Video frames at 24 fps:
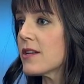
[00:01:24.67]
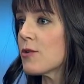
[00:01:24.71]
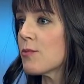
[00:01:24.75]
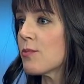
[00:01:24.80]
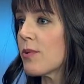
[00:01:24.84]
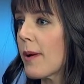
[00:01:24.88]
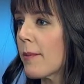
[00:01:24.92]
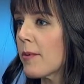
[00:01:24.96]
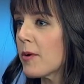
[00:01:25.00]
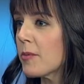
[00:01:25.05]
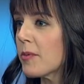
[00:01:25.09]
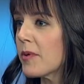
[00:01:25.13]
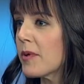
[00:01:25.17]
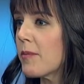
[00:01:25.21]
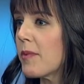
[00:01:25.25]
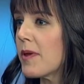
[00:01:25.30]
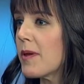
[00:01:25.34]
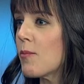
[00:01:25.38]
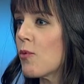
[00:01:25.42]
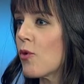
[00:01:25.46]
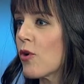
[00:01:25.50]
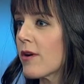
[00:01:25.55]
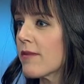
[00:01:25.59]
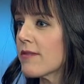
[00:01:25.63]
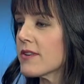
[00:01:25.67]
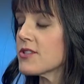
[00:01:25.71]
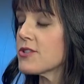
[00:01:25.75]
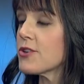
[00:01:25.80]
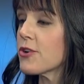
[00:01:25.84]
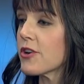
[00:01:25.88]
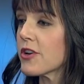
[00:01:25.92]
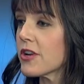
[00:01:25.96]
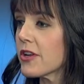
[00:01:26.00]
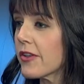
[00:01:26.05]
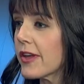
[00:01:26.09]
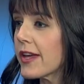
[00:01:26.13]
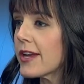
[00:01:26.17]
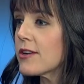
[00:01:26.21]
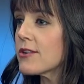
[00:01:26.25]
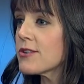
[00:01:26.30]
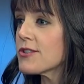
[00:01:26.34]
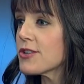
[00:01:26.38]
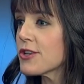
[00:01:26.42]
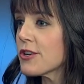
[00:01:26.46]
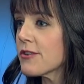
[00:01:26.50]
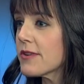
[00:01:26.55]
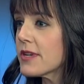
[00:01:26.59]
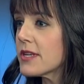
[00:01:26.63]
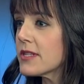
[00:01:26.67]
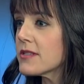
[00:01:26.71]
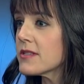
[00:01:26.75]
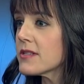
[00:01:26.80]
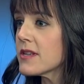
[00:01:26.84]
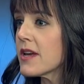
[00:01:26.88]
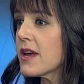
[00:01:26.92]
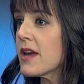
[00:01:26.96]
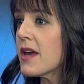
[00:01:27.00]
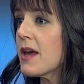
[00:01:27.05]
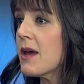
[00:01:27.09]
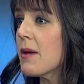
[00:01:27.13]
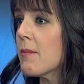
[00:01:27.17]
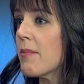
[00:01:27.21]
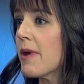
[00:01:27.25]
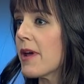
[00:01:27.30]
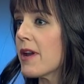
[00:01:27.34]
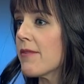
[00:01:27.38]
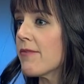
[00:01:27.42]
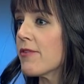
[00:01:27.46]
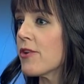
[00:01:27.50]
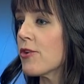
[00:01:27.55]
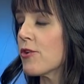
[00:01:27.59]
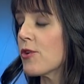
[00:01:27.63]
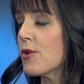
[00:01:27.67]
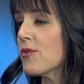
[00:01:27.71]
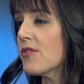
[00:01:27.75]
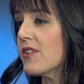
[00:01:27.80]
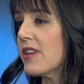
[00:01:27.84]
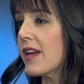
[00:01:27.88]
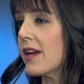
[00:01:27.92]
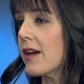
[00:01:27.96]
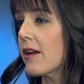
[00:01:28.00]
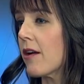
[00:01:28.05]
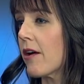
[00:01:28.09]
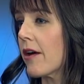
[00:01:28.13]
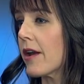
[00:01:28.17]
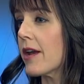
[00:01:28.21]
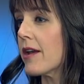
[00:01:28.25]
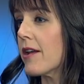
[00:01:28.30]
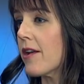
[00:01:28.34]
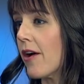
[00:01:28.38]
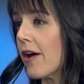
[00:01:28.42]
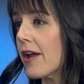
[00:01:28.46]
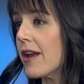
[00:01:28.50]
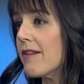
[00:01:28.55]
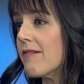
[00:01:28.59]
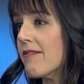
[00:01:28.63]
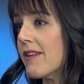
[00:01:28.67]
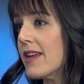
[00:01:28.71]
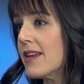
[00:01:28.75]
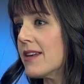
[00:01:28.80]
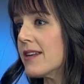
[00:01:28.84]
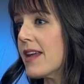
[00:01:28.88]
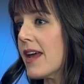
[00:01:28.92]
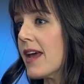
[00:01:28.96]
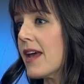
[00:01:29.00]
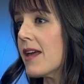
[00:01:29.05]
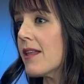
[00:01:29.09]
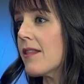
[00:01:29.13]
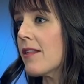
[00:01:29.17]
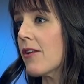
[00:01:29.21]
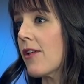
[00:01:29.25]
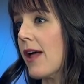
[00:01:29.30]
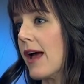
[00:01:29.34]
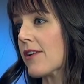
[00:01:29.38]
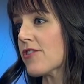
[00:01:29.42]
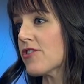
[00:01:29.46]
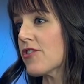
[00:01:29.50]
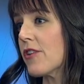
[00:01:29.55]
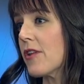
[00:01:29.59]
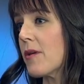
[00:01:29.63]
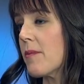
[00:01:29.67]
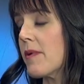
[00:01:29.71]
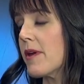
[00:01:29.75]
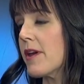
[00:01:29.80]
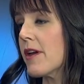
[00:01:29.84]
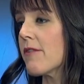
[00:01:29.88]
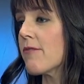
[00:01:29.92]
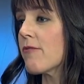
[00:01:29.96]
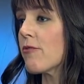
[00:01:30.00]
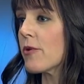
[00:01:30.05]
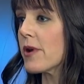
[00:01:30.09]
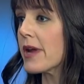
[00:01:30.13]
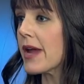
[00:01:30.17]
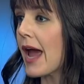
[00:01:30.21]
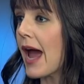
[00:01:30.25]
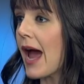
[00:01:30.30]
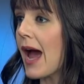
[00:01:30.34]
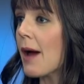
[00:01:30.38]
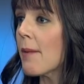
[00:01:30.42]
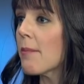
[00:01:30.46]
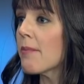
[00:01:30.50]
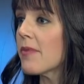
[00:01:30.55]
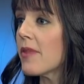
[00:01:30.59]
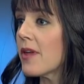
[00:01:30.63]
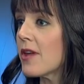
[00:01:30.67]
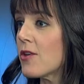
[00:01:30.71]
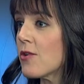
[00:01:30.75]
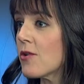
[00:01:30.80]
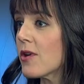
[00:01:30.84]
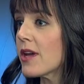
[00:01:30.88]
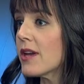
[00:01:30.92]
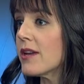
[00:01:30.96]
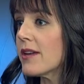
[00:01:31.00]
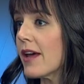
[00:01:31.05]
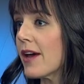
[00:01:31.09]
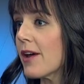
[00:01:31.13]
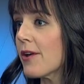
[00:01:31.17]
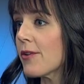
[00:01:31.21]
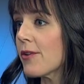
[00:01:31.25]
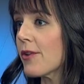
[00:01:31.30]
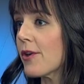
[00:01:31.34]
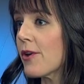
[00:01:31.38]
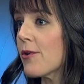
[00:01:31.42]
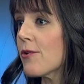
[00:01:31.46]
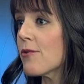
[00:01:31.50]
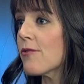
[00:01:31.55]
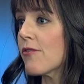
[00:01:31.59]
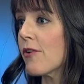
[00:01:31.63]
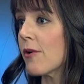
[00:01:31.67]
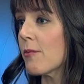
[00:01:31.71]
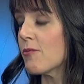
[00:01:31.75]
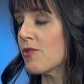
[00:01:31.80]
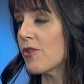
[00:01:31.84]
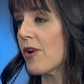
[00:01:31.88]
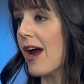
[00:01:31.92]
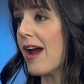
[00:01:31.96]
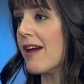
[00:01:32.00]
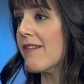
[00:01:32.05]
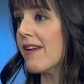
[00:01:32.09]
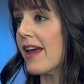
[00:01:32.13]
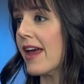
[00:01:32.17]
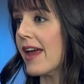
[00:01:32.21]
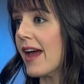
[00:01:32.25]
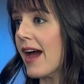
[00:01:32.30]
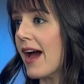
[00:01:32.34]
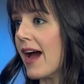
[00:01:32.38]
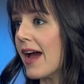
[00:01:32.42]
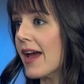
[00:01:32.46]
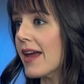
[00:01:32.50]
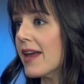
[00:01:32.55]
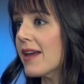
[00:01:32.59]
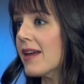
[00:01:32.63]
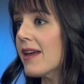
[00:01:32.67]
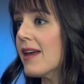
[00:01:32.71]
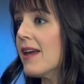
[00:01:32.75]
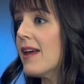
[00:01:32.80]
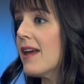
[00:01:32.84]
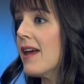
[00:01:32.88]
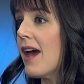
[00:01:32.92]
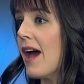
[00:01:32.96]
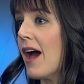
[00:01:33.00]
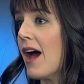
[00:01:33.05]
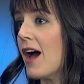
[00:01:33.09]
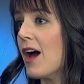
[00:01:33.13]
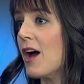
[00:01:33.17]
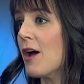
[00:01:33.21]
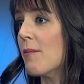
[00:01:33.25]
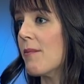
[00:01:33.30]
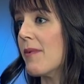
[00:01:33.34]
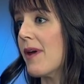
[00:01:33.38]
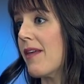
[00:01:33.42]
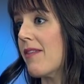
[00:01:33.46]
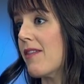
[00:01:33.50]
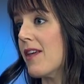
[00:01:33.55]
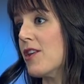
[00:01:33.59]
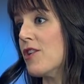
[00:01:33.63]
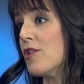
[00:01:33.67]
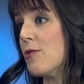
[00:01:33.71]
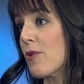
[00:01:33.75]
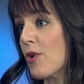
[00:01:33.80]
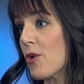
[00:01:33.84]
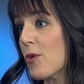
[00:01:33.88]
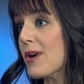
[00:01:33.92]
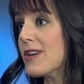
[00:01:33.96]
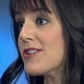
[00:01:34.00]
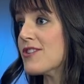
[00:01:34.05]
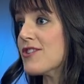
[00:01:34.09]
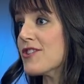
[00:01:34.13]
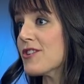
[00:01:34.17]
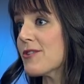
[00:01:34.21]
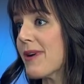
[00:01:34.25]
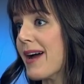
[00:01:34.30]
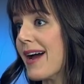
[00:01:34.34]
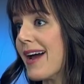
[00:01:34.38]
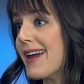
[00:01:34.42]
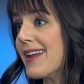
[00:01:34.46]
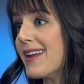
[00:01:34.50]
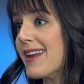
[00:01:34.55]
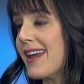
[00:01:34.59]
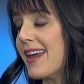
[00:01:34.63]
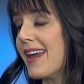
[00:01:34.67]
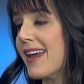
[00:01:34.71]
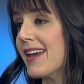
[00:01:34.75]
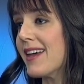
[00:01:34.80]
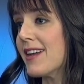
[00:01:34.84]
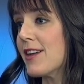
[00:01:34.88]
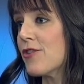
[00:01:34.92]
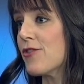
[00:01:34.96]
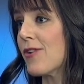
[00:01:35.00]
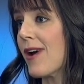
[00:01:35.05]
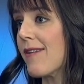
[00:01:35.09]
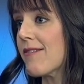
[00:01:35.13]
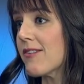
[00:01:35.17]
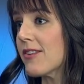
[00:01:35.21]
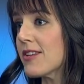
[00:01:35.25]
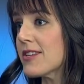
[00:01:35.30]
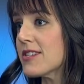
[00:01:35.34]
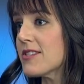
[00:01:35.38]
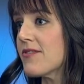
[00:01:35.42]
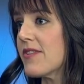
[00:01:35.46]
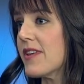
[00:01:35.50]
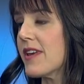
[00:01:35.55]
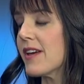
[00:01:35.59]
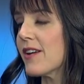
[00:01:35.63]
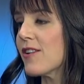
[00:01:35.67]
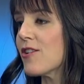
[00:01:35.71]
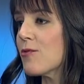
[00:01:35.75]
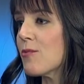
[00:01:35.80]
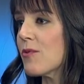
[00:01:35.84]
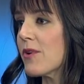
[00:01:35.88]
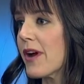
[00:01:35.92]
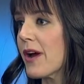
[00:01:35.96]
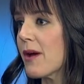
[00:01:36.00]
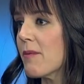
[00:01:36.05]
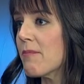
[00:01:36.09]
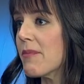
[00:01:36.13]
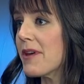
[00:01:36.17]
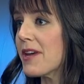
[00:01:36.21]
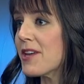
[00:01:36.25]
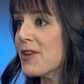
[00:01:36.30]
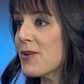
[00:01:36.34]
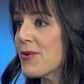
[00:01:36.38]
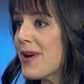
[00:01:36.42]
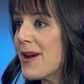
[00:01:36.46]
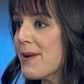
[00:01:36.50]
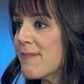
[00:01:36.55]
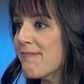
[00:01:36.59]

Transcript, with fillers: It'll probably be more of a circulator service, mm -hmm. but if you're using it on a non-event day, there'll actually be a free app that you can download from Drive AI, um, and then you request your ride, and a driverless vehicle will come pick you up.